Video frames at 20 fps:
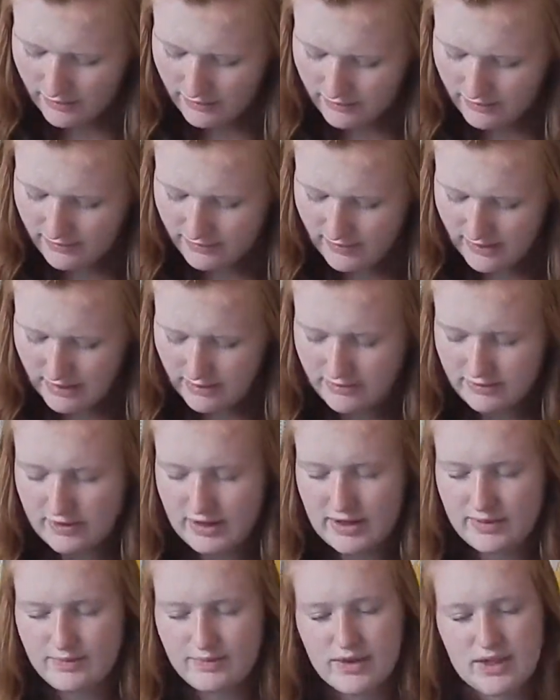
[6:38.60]
Fun,
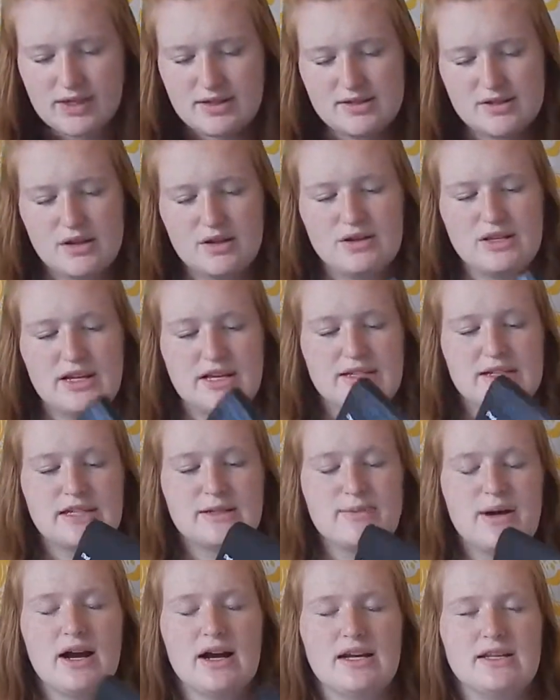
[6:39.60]
fun. So it has 6
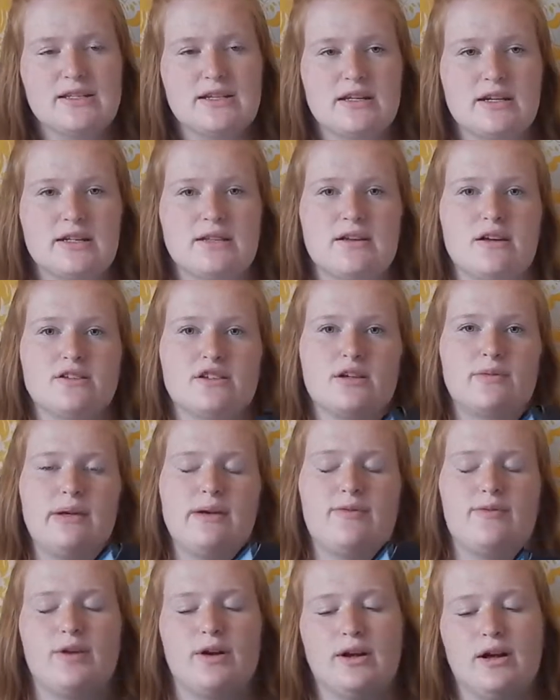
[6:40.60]
pockets, and it's also going to
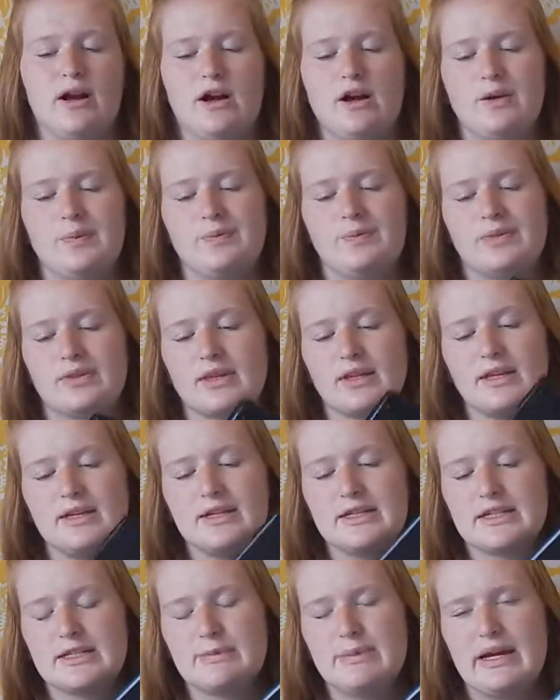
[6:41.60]
be for
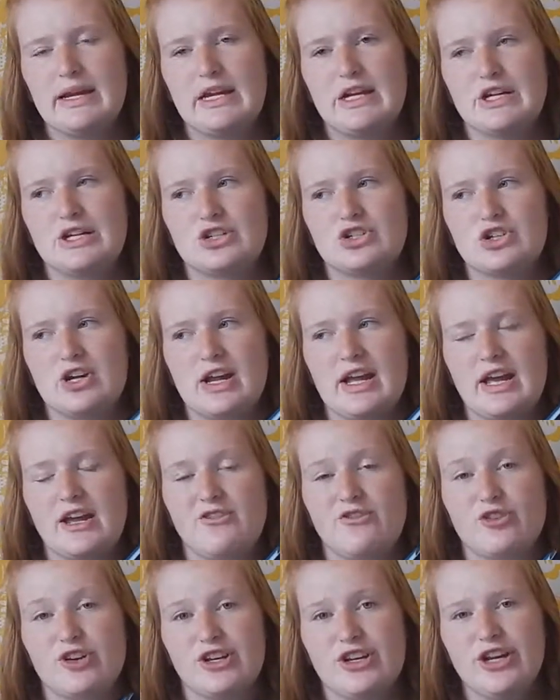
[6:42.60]
Spanish
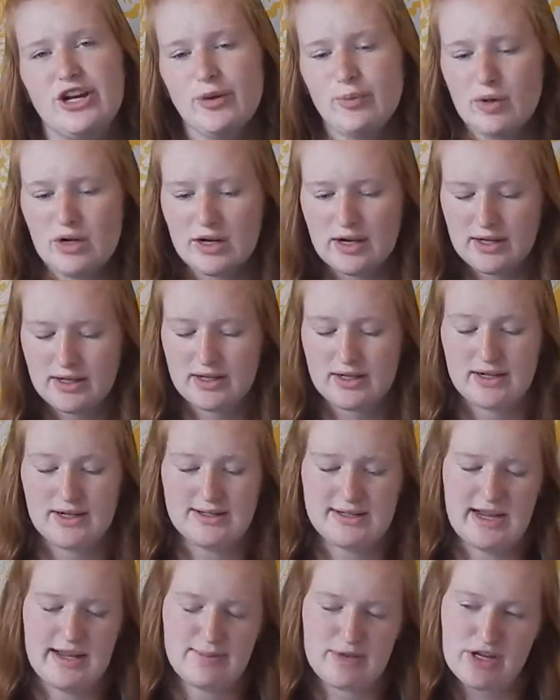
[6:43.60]
and for yearbook,
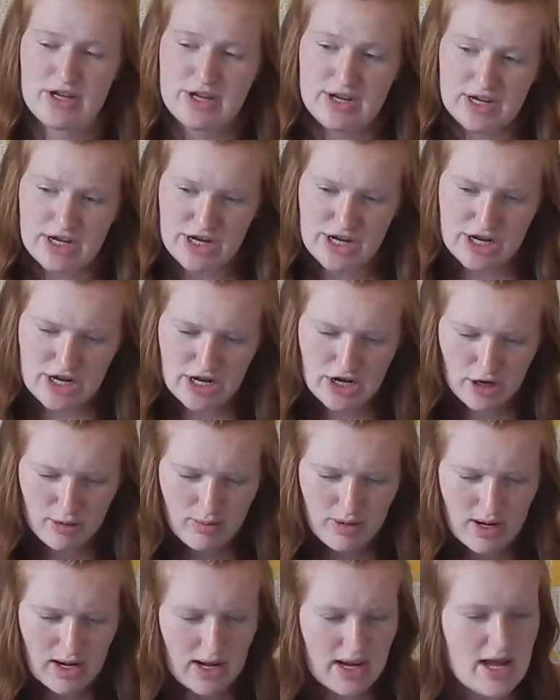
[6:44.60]
because I needed
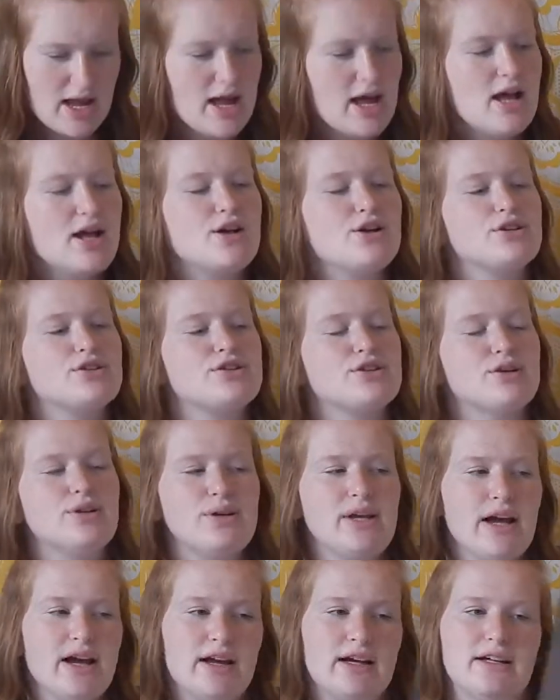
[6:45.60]
yearbook. So
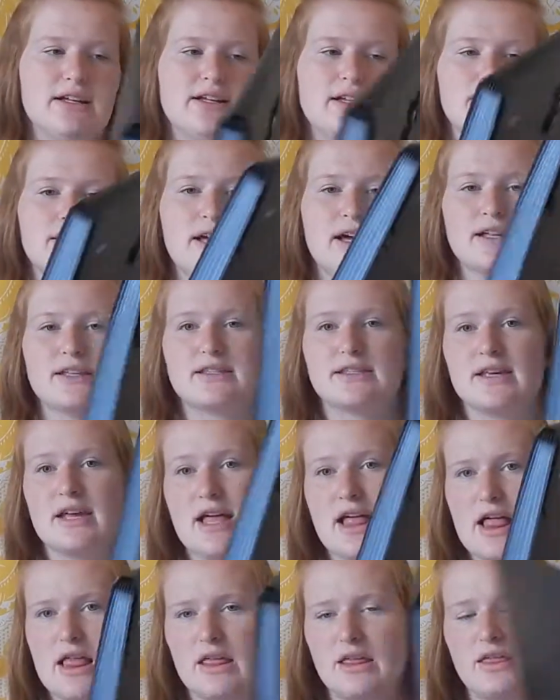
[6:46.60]
yeah, that's
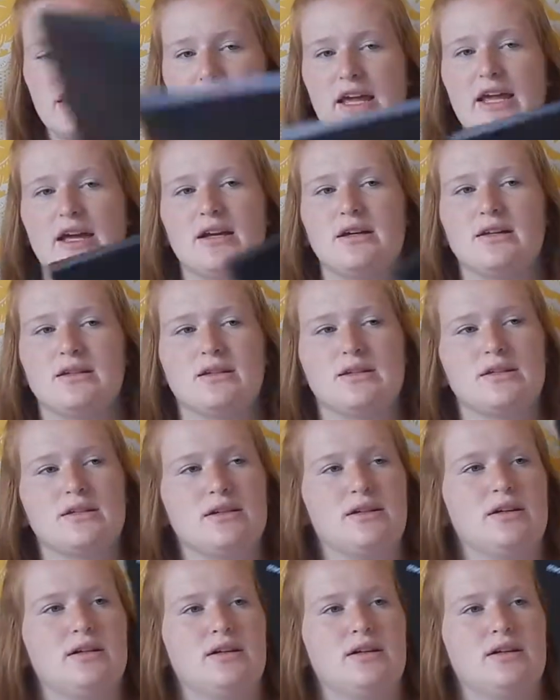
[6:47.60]
nice.